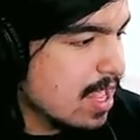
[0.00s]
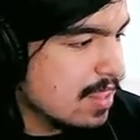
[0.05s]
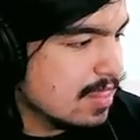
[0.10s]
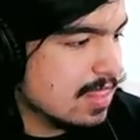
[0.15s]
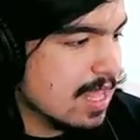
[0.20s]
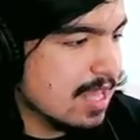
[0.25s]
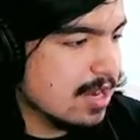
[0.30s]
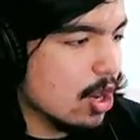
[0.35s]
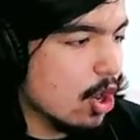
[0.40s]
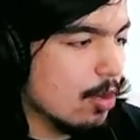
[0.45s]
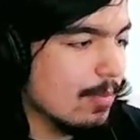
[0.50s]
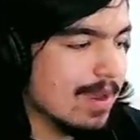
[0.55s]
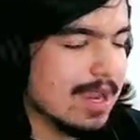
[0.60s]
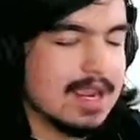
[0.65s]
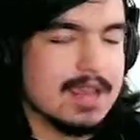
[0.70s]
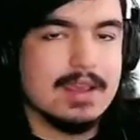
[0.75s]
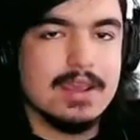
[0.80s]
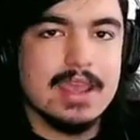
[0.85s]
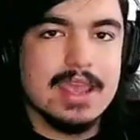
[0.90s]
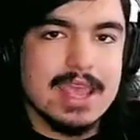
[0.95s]
Then
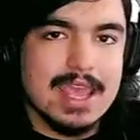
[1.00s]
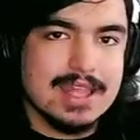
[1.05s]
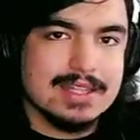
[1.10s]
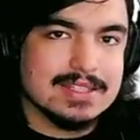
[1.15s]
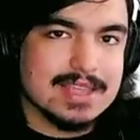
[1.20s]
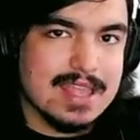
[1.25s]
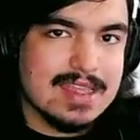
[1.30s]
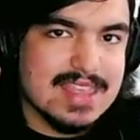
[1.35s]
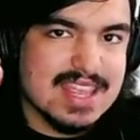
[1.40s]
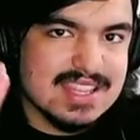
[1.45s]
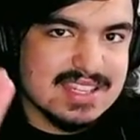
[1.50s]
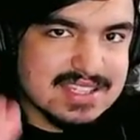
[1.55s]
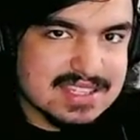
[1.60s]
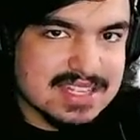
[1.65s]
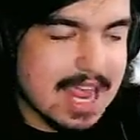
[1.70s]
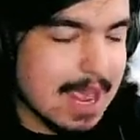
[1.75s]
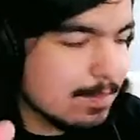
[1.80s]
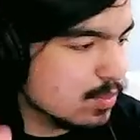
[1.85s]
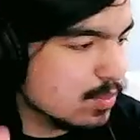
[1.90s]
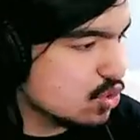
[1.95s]
Omega hits the
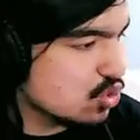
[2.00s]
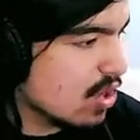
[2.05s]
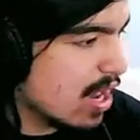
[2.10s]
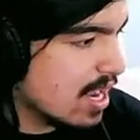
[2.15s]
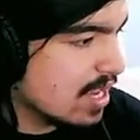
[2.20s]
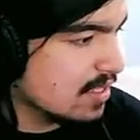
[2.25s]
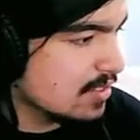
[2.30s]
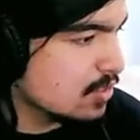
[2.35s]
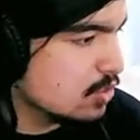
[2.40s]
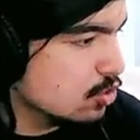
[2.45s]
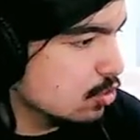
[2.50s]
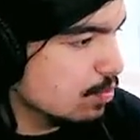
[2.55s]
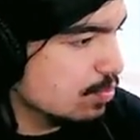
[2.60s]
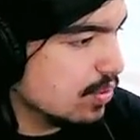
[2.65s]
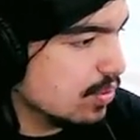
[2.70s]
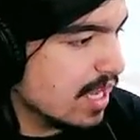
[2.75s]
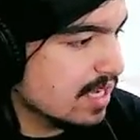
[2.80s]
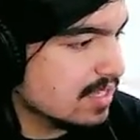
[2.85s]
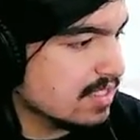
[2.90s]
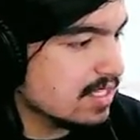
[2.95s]
Snapdragon
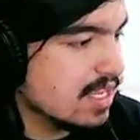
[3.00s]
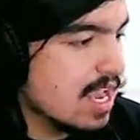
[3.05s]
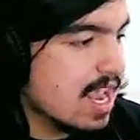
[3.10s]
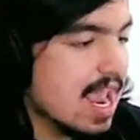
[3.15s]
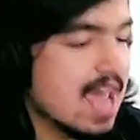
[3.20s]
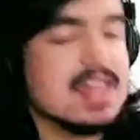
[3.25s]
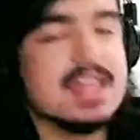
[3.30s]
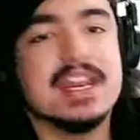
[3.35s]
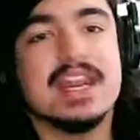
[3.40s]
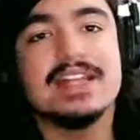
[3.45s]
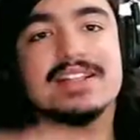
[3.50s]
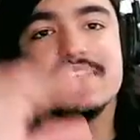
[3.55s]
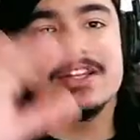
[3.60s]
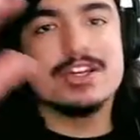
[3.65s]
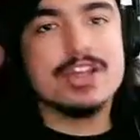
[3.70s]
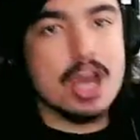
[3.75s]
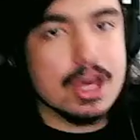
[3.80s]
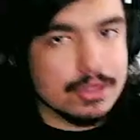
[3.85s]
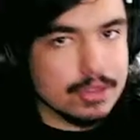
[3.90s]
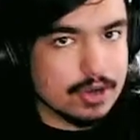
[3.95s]
suplex and then hits
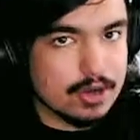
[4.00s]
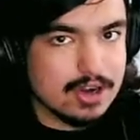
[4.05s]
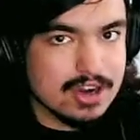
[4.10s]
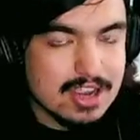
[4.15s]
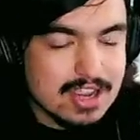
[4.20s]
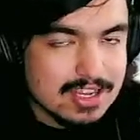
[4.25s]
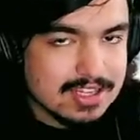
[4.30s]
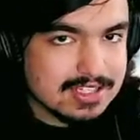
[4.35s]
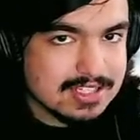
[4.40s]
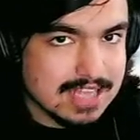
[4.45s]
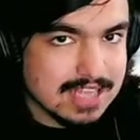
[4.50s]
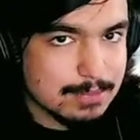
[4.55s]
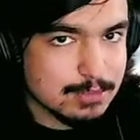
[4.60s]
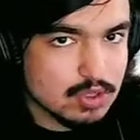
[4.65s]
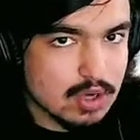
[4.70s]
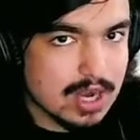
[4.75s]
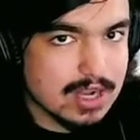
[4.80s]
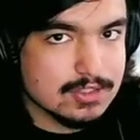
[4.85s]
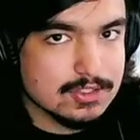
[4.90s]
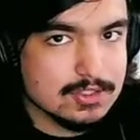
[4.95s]
another
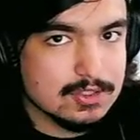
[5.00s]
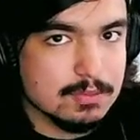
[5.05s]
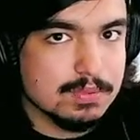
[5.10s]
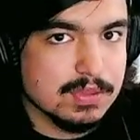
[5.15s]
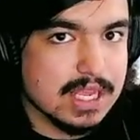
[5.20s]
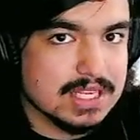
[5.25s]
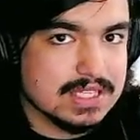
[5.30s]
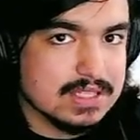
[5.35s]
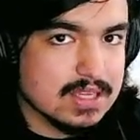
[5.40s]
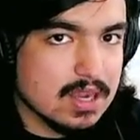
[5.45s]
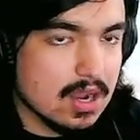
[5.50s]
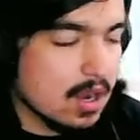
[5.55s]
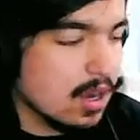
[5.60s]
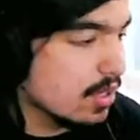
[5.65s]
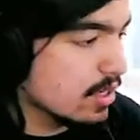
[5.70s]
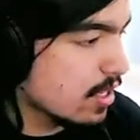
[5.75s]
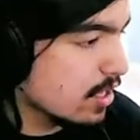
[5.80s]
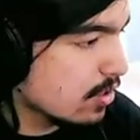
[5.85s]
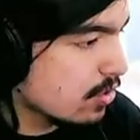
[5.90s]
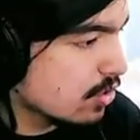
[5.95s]
Snapdragon suplex
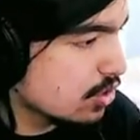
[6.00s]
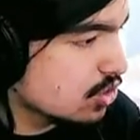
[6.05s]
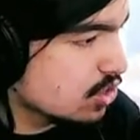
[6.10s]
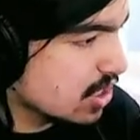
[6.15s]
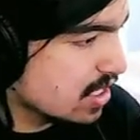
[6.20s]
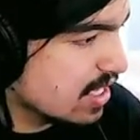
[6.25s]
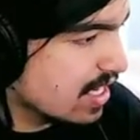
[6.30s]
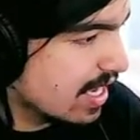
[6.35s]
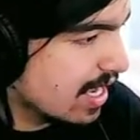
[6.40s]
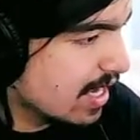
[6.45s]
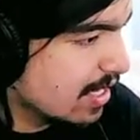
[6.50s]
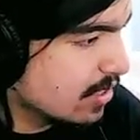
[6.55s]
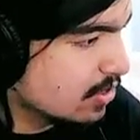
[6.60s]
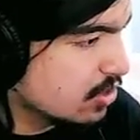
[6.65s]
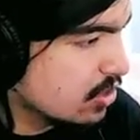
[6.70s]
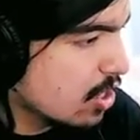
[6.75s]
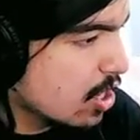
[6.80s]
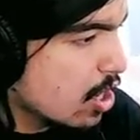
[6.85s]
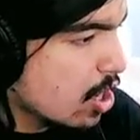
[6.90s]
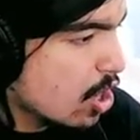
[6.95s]
on Christian Cage.